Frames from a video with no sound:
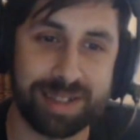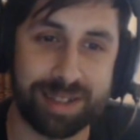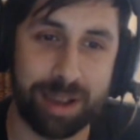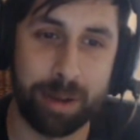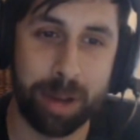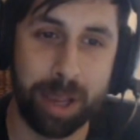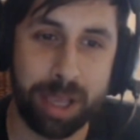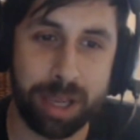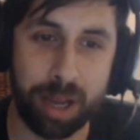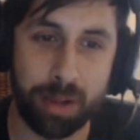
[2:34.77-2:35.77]
So,
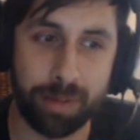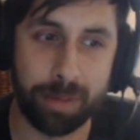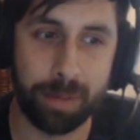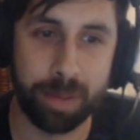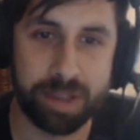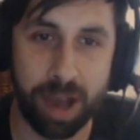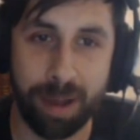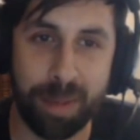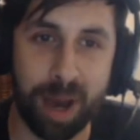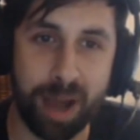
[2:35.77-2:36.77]
the
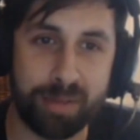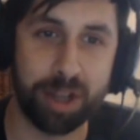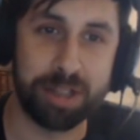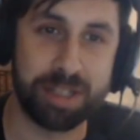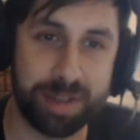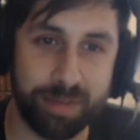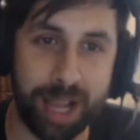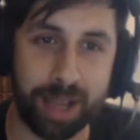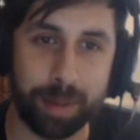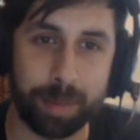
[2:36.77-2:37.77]
time that I've got to
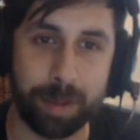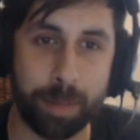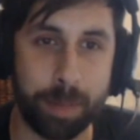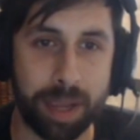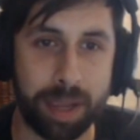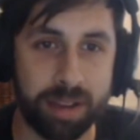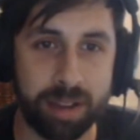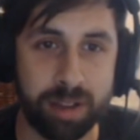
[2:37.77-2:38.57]
develop could be